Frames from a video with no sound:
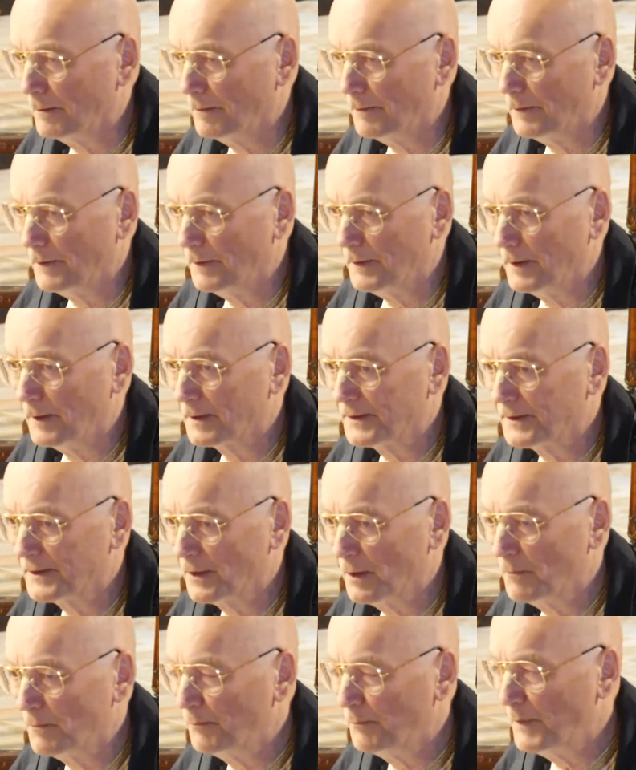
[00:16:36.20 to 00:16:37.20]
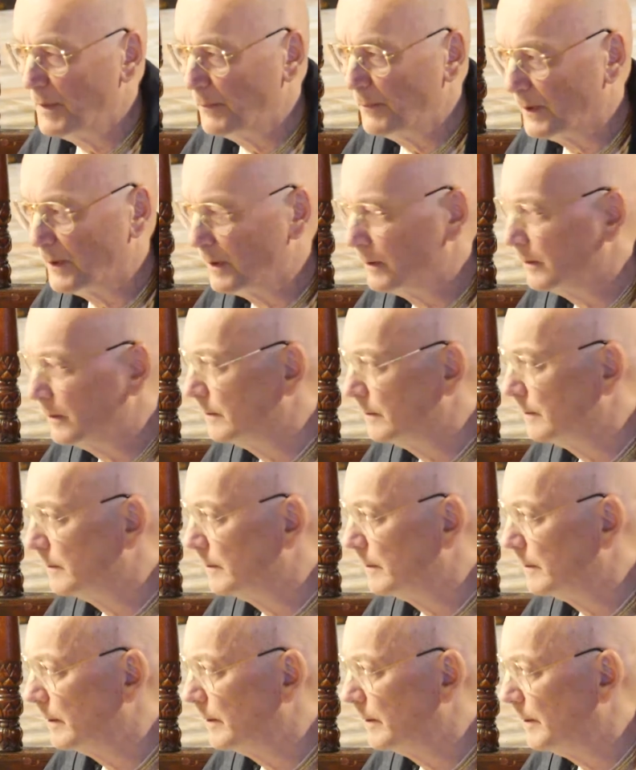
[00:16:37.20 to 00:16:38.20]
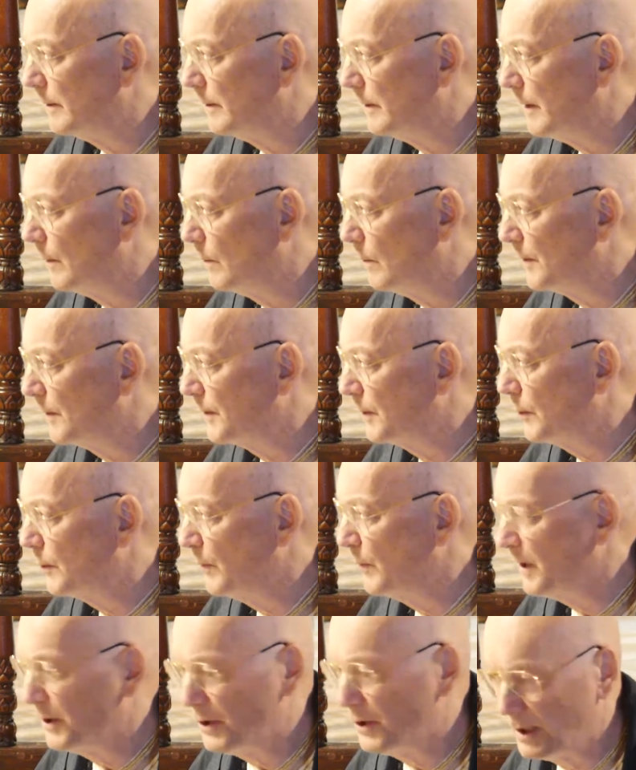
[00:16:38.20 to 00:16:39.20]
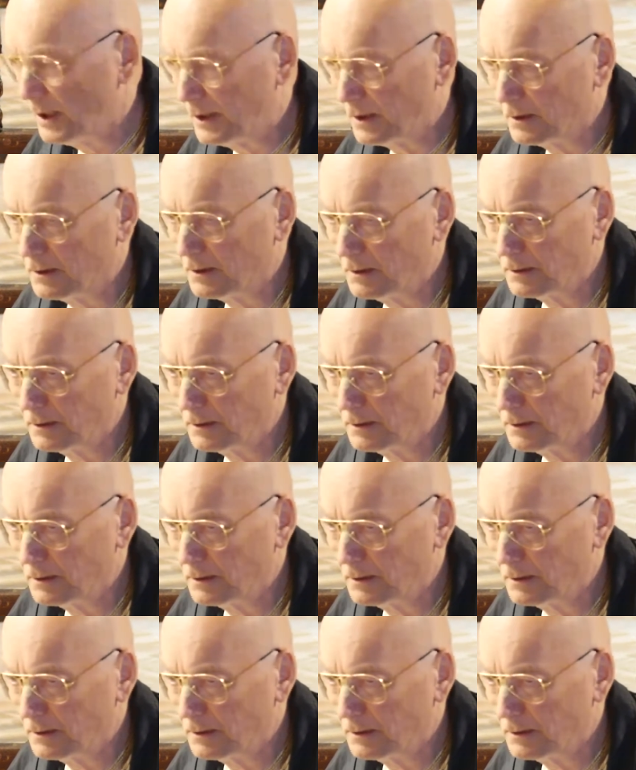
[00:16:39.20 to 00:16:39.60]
There are some people, they want to be cheated.